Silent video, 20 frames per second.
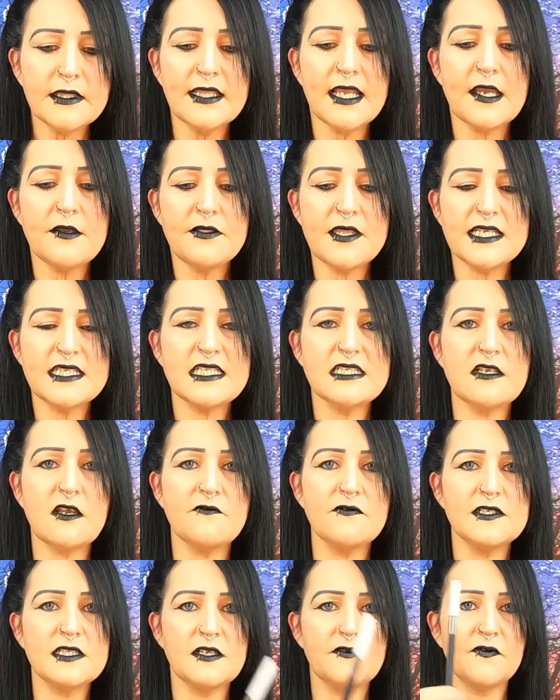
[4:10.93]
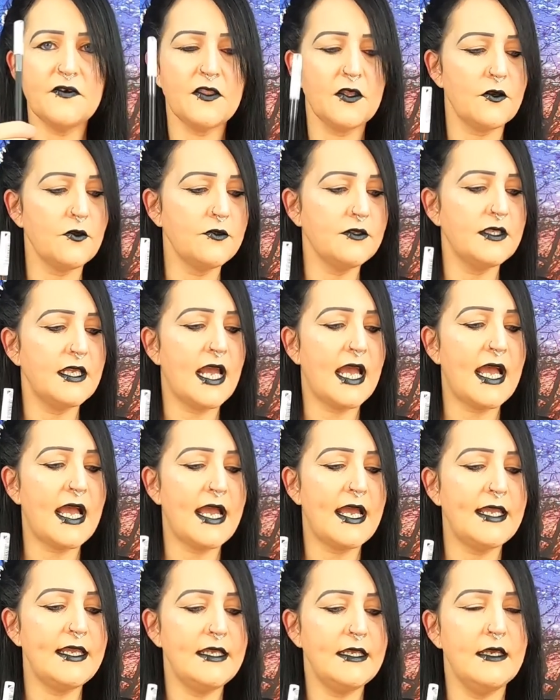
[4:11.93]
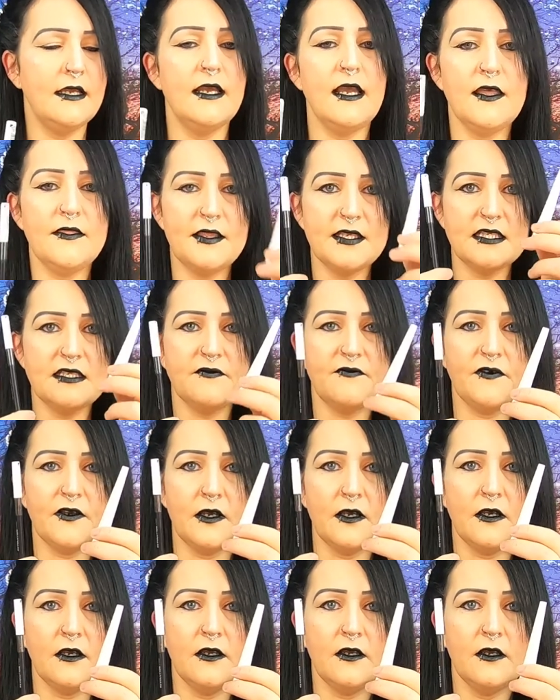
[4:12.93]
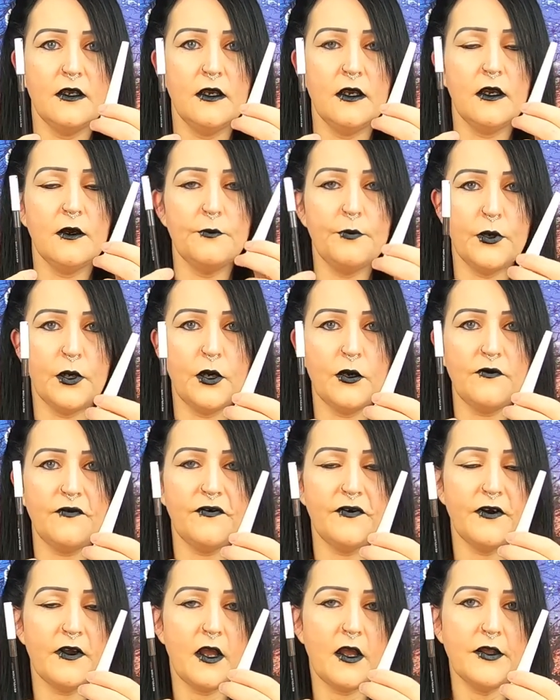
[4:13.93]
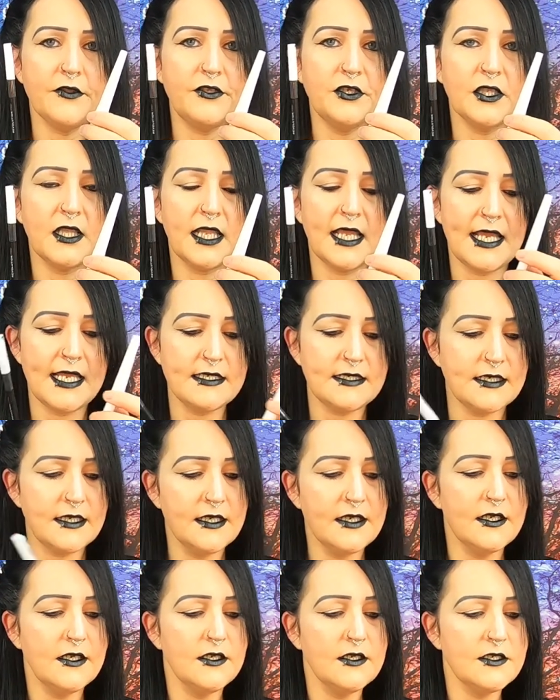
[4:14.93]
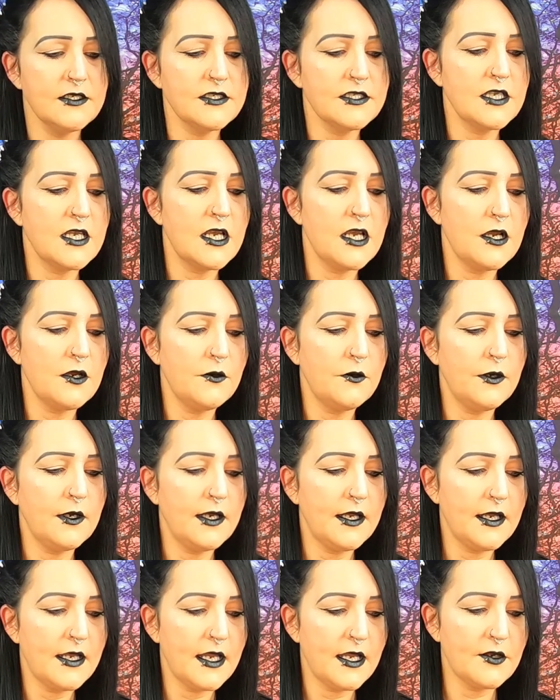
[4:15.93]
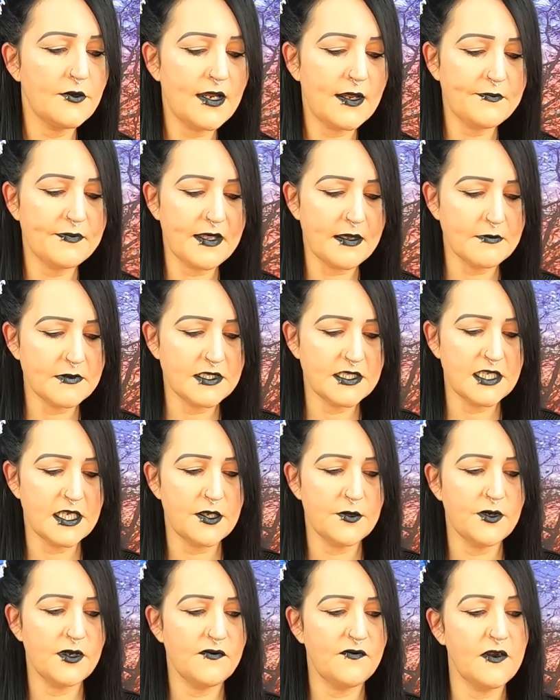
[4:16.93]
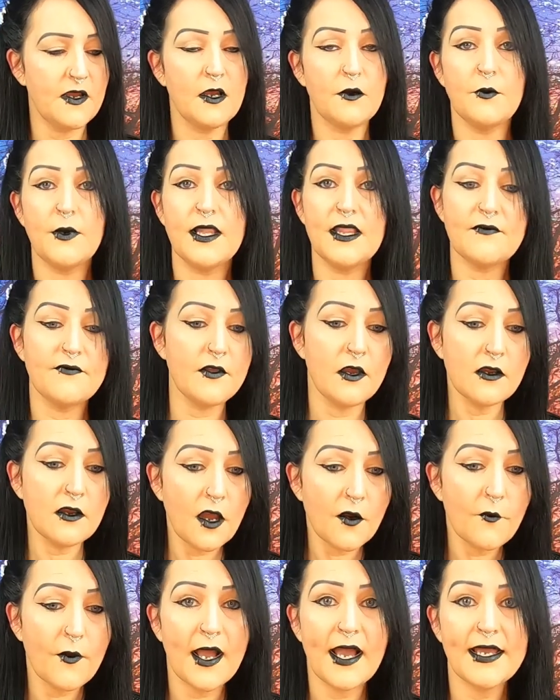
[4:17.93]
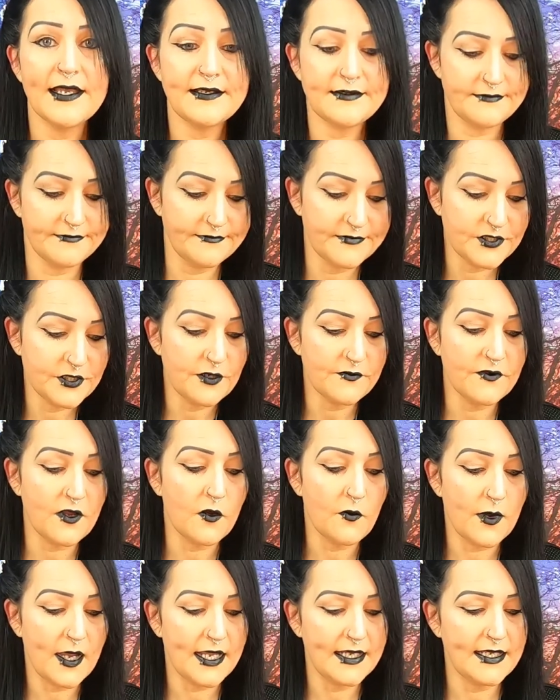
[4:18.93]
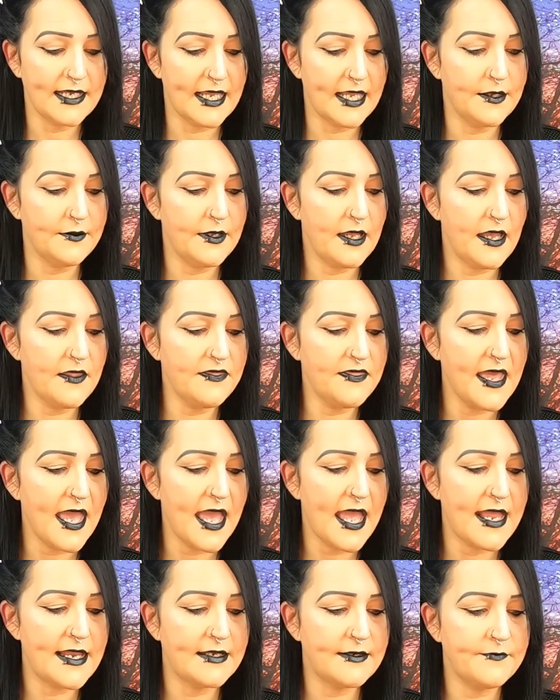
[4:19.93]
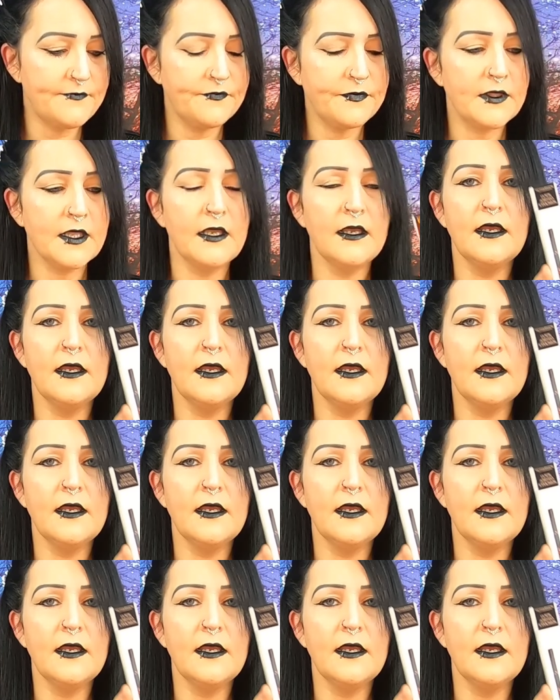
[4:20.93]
Now this is obviously for the under eye, and this is for above on your lid. So I grabbed them too, and I thought, well, I've not got white, so I've got white now. And then